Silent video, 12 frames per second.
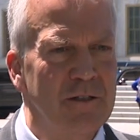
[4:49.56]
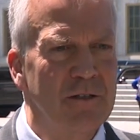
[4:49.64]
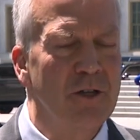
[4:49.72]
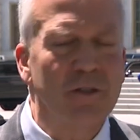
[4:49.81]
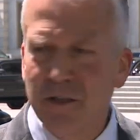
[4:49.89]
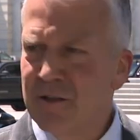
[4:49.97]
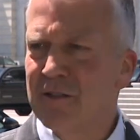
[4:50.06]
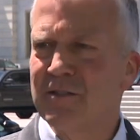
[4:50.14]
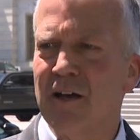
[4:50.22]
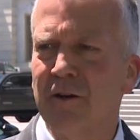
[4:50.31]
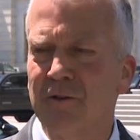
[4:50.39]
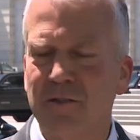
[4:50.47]
looked at the
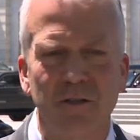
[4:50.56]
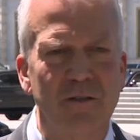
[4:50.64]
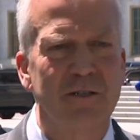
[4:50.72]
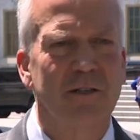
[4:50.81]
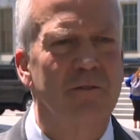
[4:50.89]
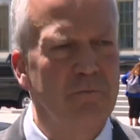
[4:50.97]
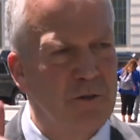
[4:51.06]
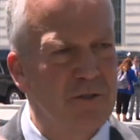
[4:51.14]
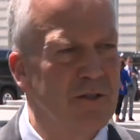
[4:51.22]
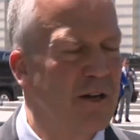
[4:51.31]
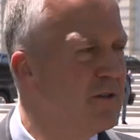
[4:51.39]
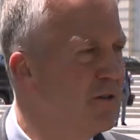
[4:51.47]
secretary and said, Mr.
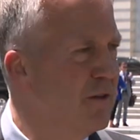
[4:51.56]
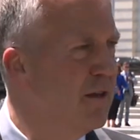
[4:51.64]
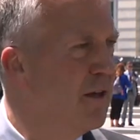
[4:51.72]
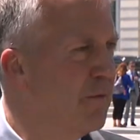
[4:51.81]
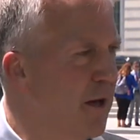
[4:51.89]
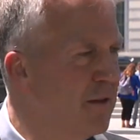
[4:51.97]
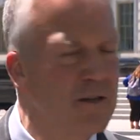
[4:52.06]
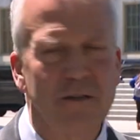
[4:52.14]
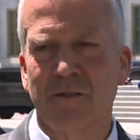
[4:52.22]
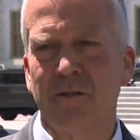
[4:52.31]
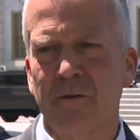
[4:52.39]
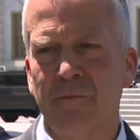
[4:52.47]
Secretary, think about
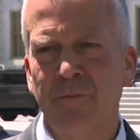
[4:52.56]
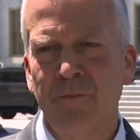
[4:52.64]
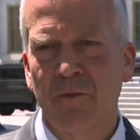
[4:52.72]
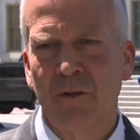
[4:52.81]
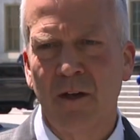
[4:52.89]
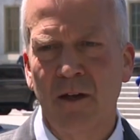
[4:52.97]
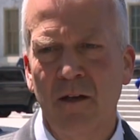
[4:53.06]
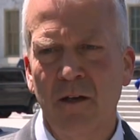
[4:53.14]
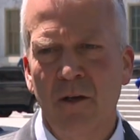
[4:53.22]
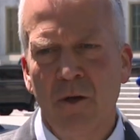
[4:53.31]
this, okay?